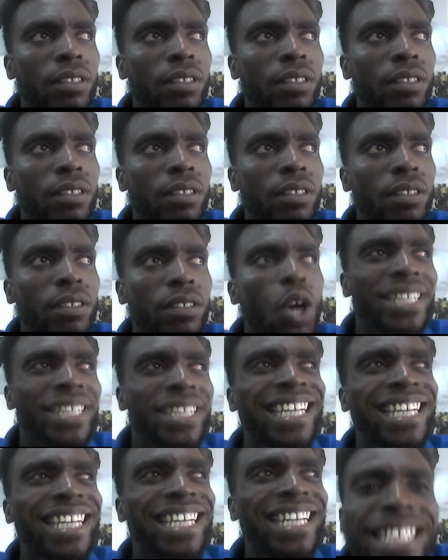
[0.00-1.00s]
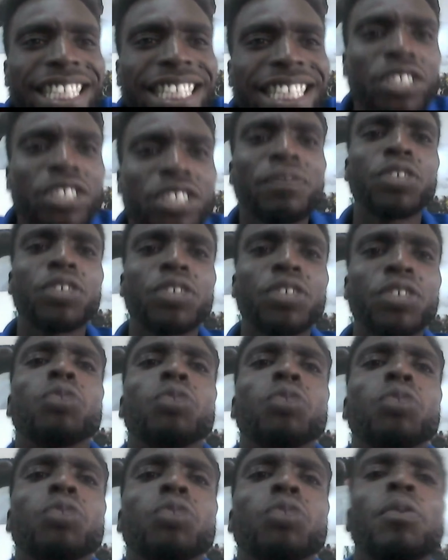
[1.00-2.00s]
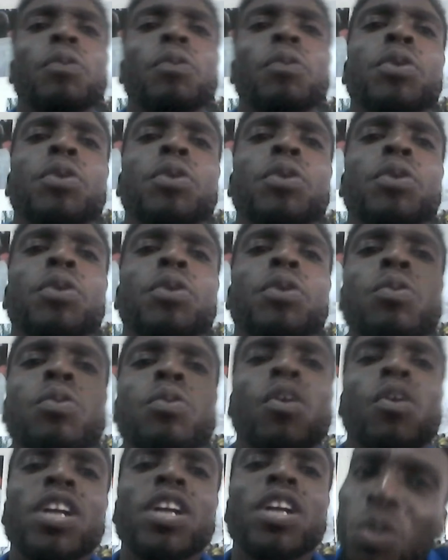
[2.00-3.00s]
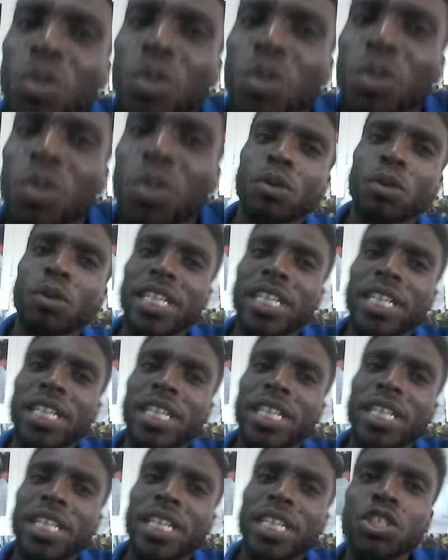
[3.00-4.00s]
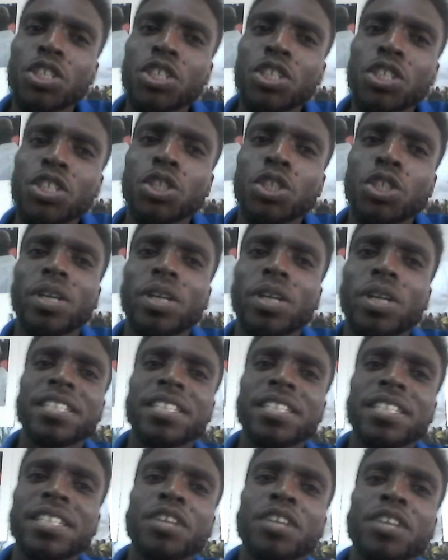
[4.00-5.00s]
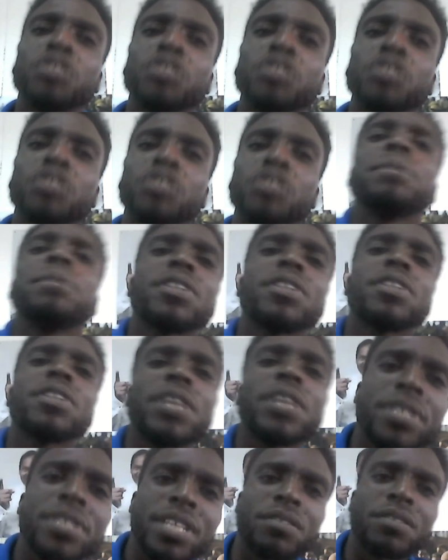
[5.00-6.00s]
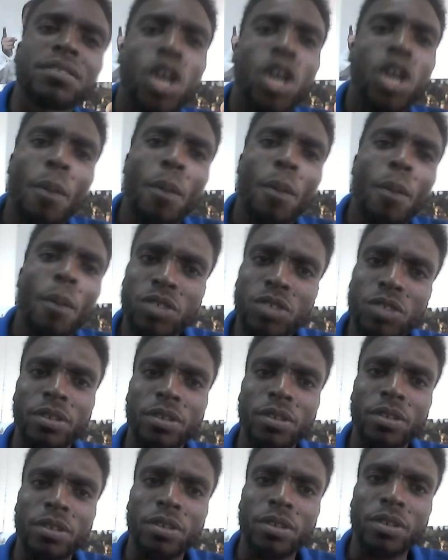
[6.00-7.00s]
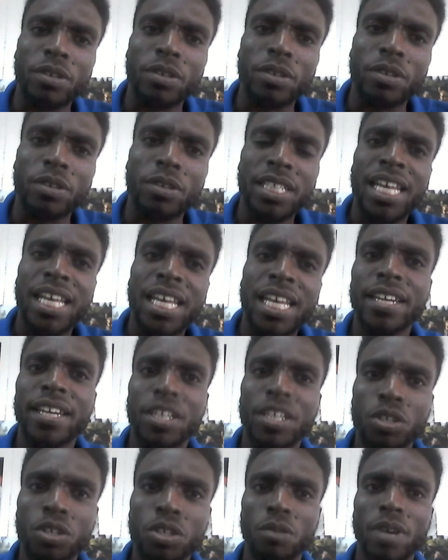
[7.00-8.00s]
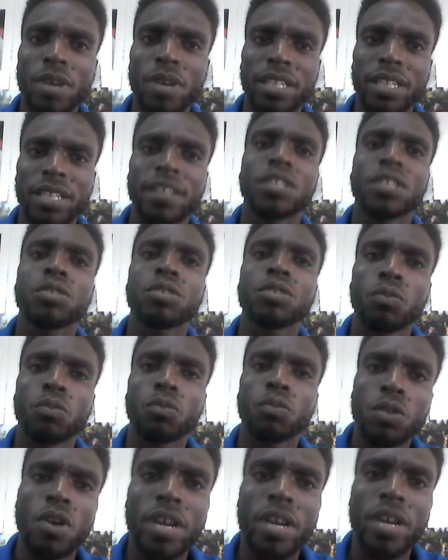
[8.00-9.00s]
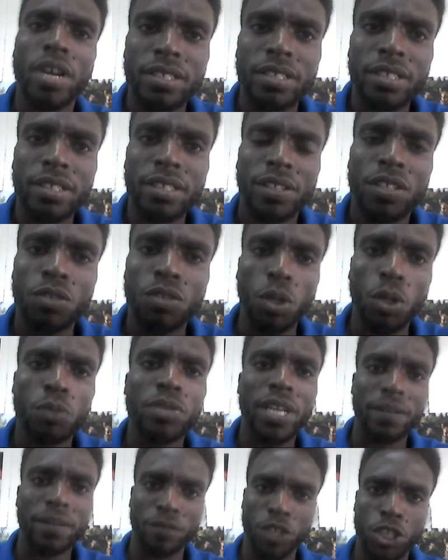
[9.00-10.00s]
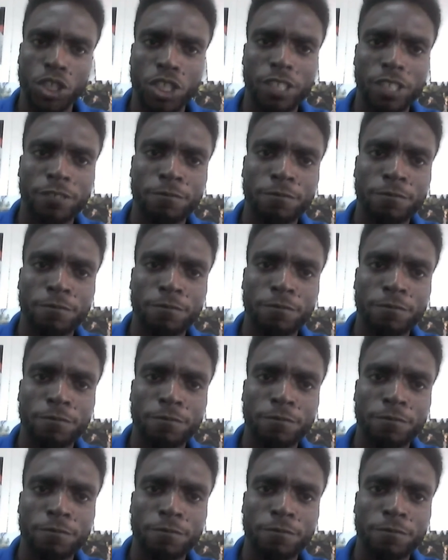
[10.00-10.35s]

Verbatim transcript: coming together as a nation, figuring out where we want to go. I, I, I lean towards the students of themselves coming to a common ground and deciding, you know what, this is what we want, this is what we envision,